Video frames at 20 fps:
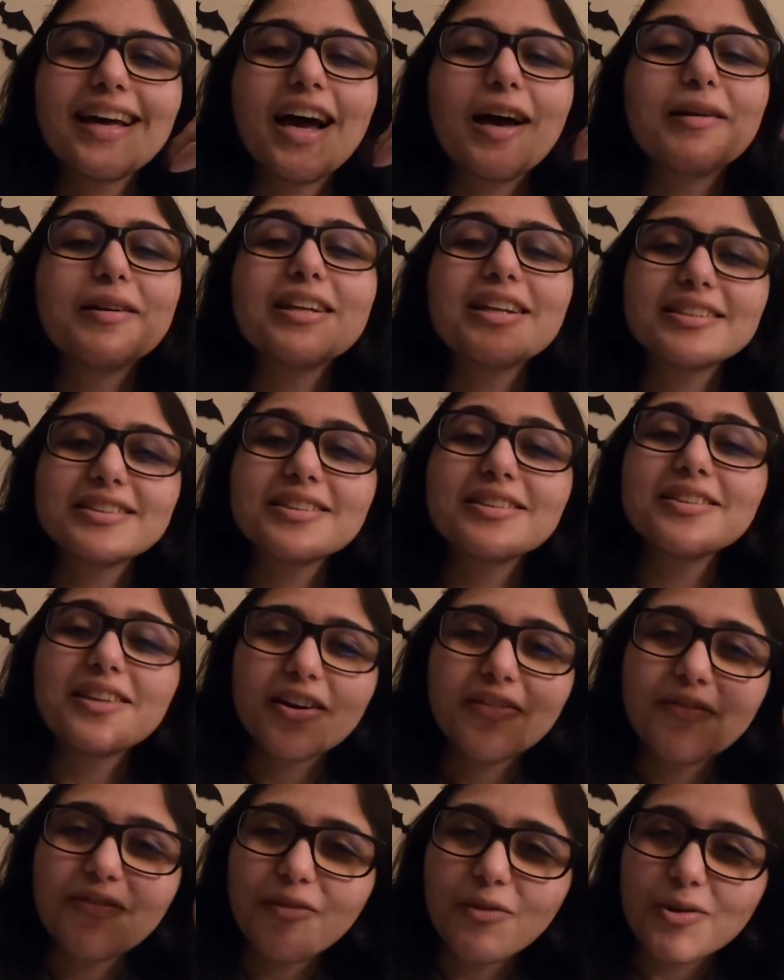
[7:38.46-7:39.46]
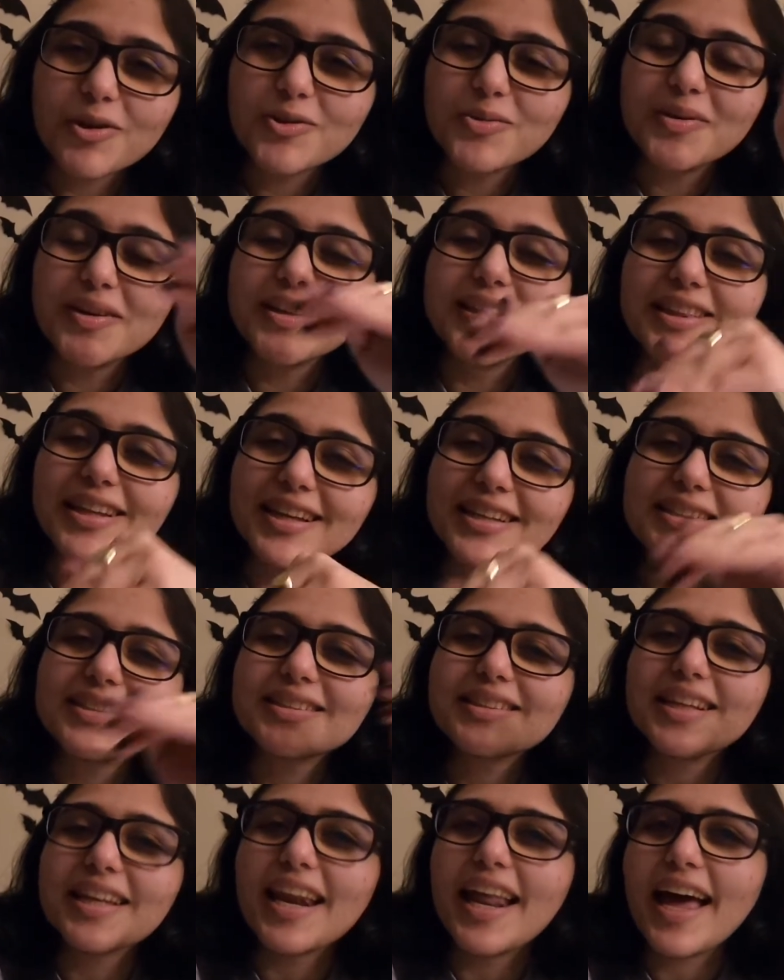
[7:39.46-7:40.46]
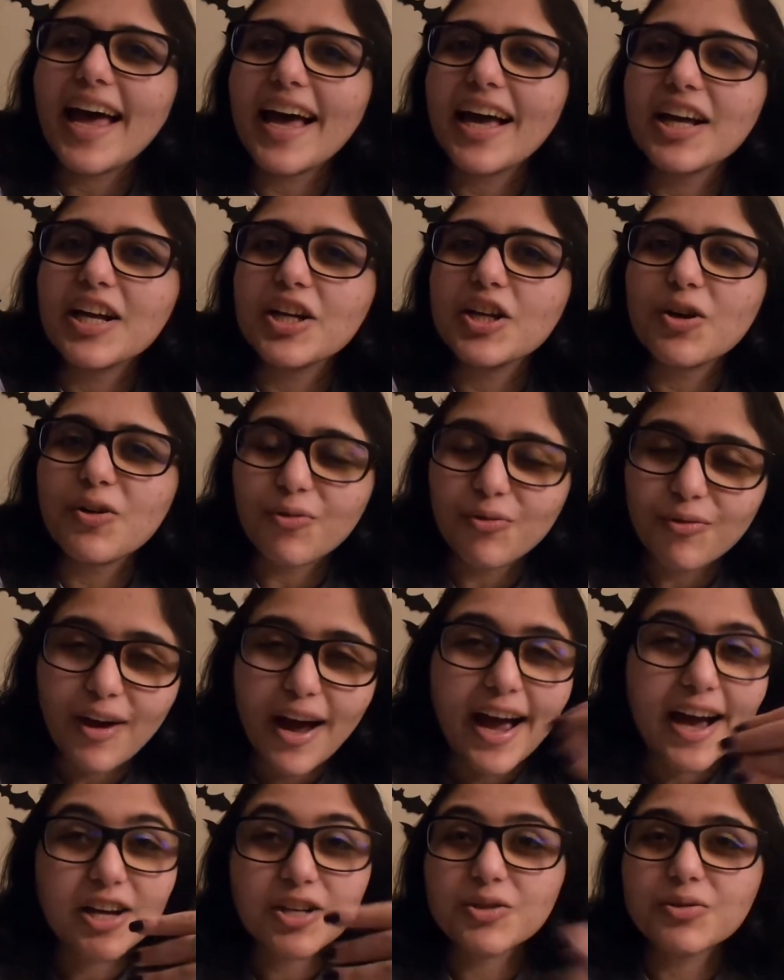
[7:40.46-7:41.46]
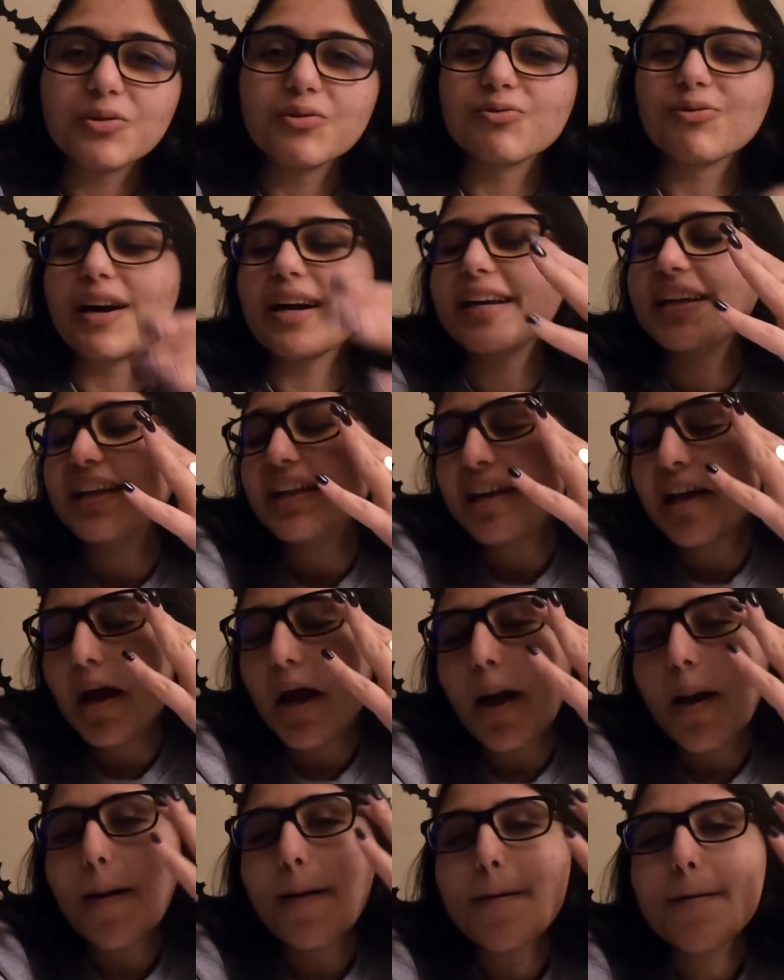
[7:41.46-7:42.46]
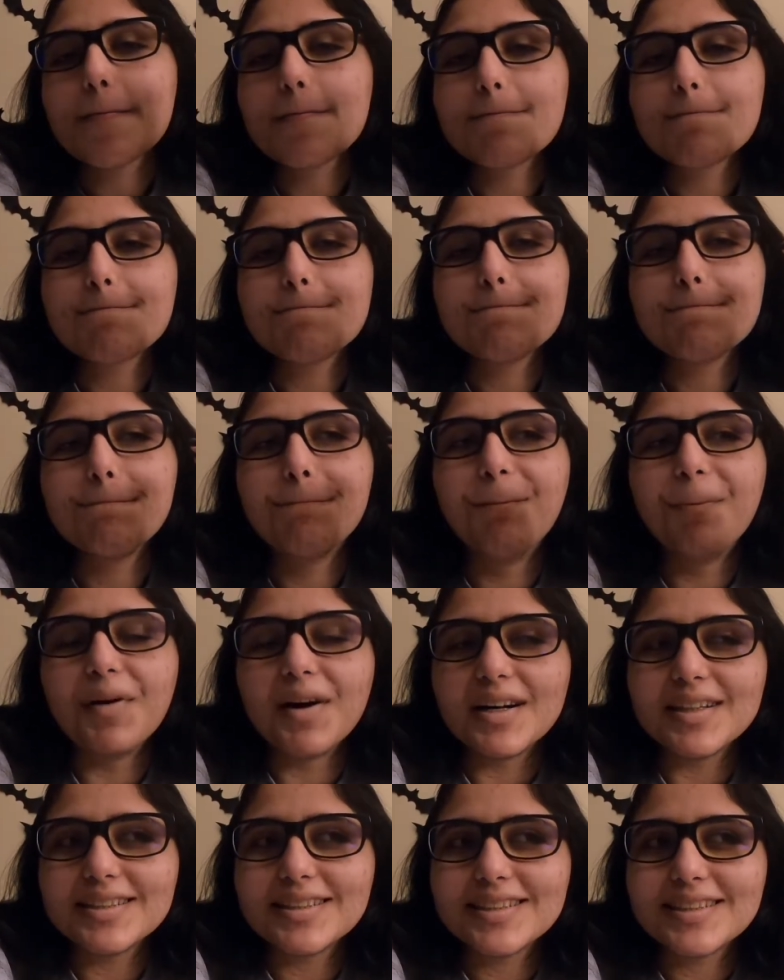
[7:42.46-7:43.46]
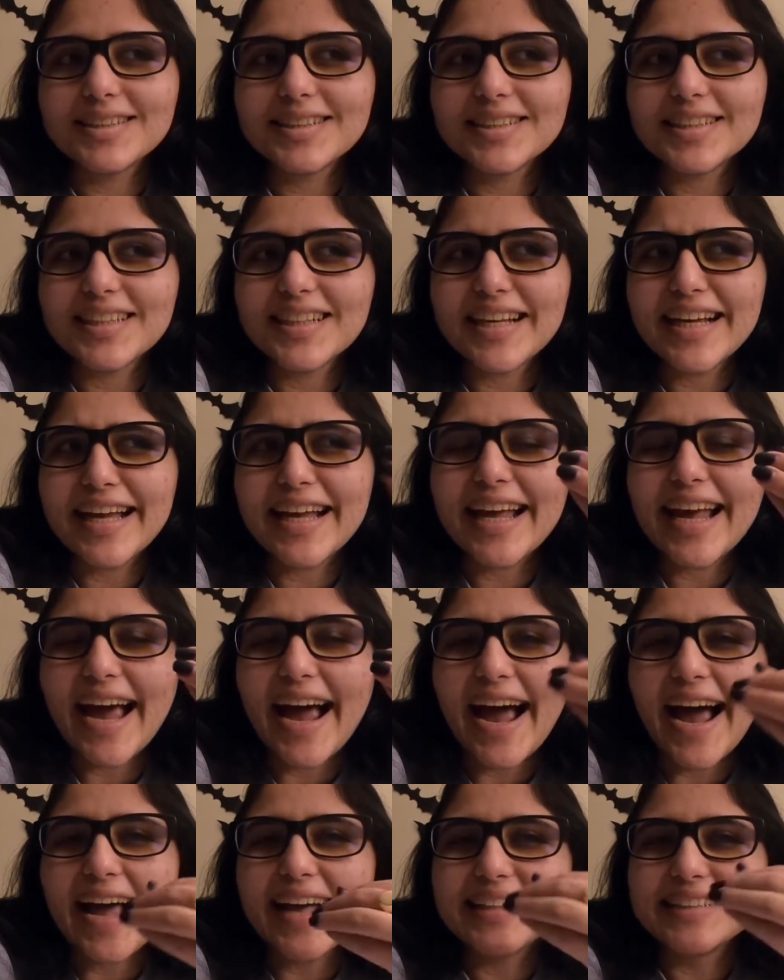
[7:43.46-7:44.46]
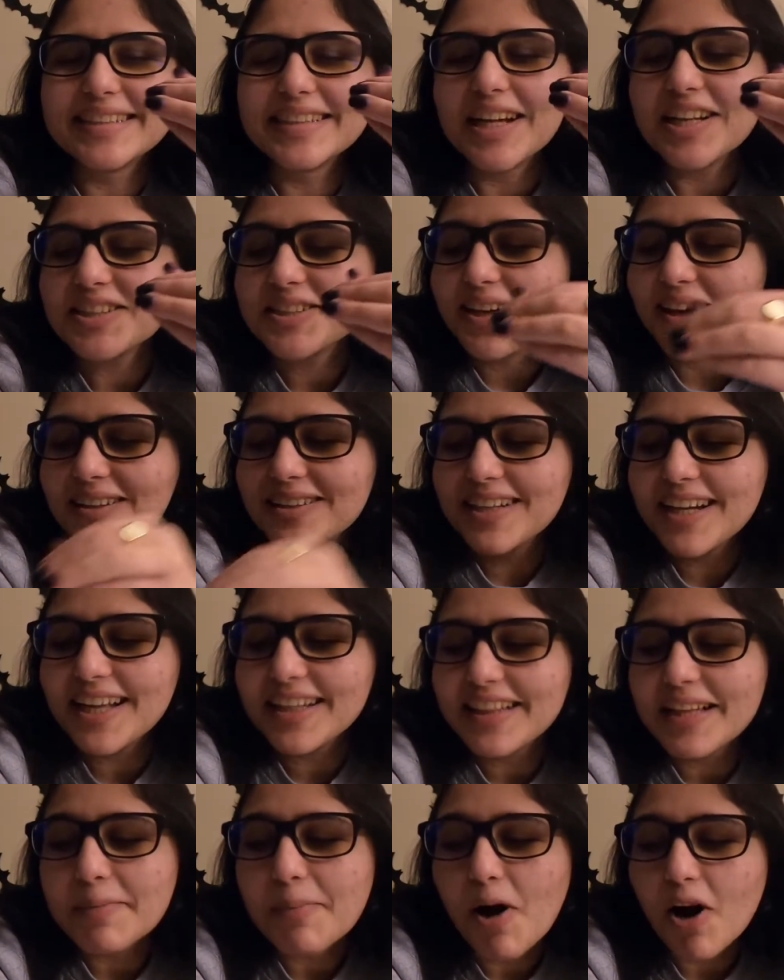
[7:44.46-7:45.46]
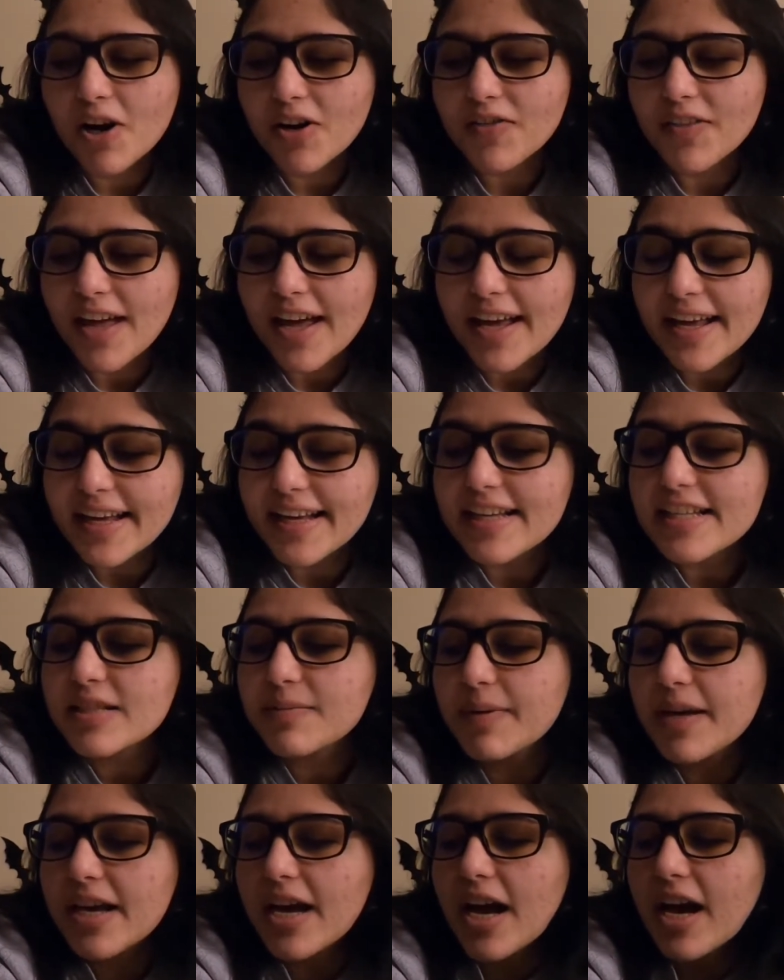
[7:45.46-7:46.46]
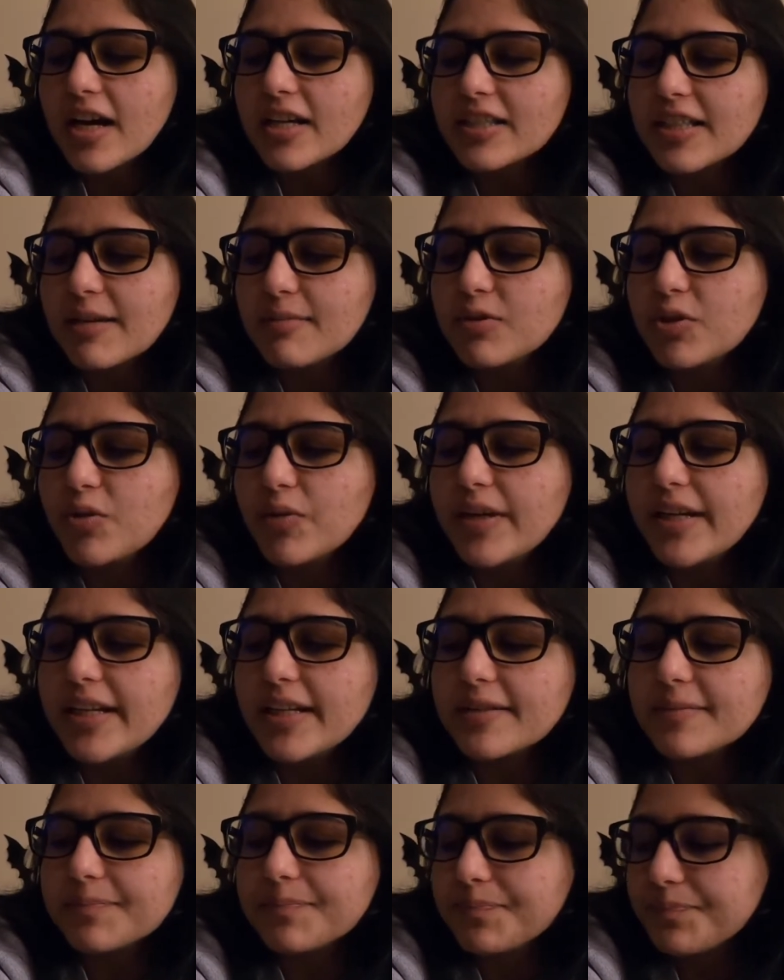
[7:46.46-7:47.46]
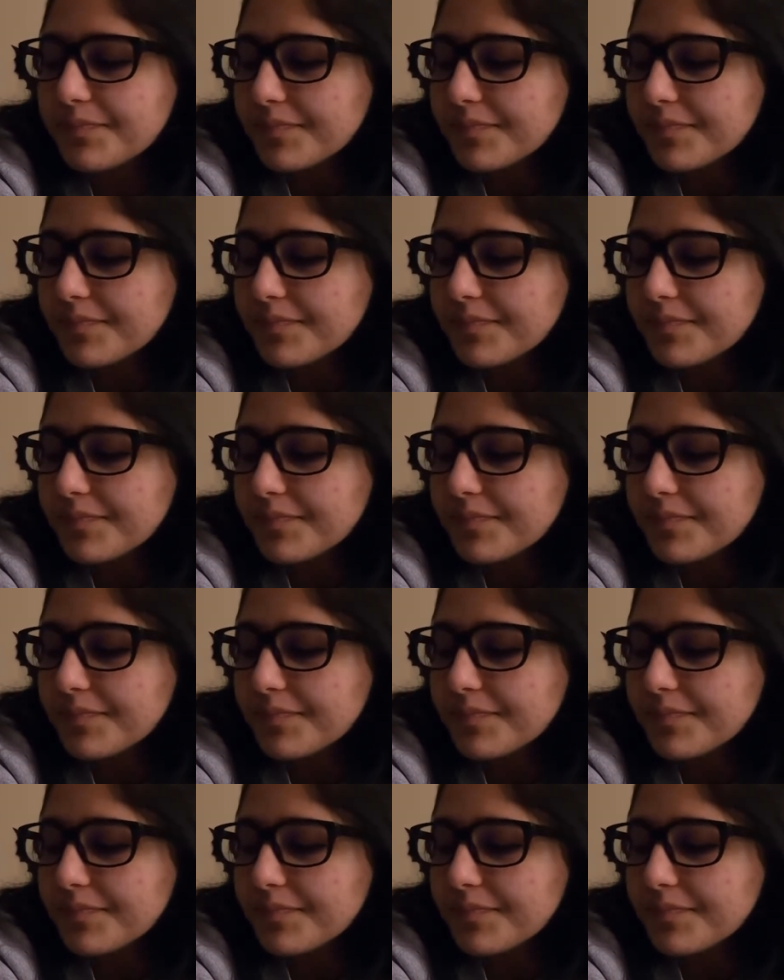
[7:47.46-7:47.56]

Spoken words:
I still look forward to it less than actual writing, but it's not daunting. I think part of that is because I'm doing